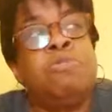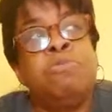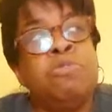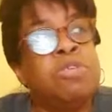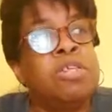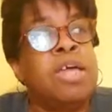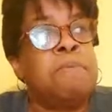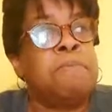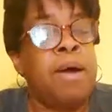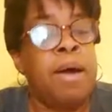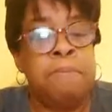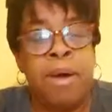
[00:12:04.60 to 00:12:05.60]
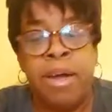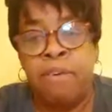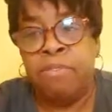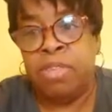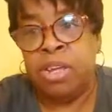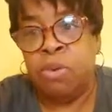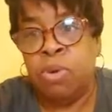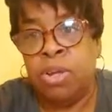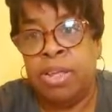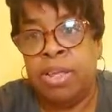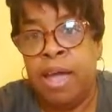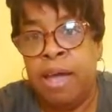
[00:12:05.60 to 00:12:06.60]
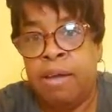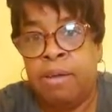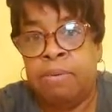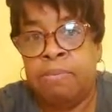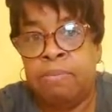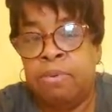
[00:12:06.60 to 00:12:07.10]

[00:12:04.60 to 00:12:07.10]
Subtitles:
of the time, I buy everything at one time,